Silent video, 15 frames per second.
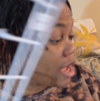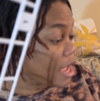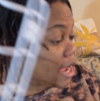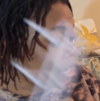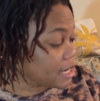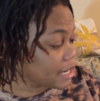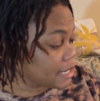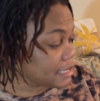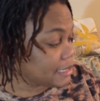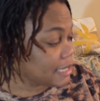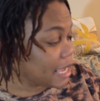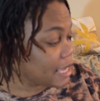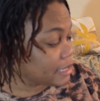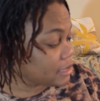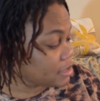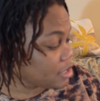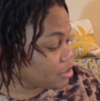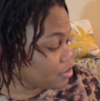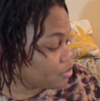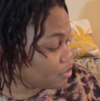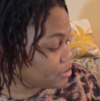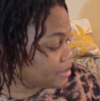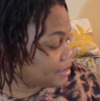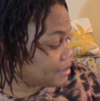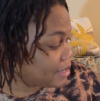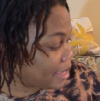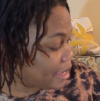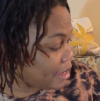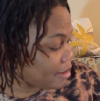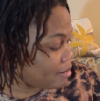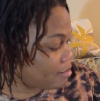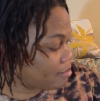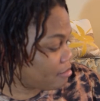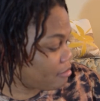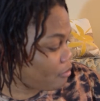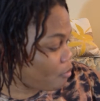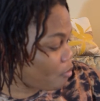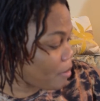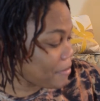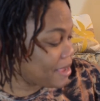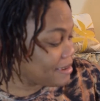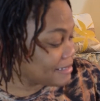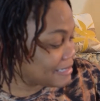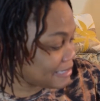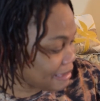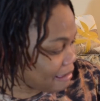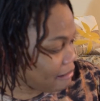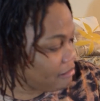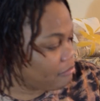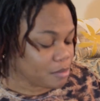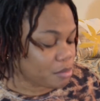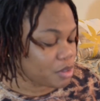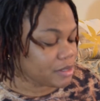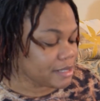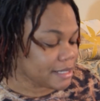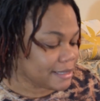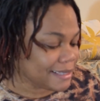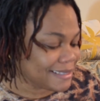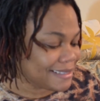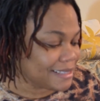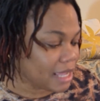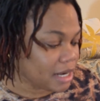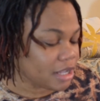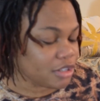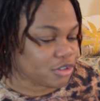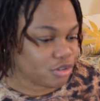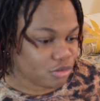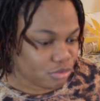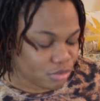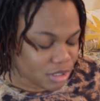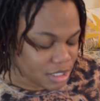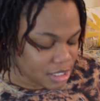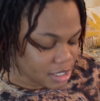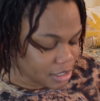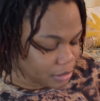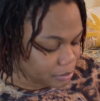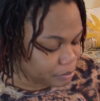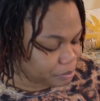In the title, you know, say when me gonna talk, but this is Dollar Tree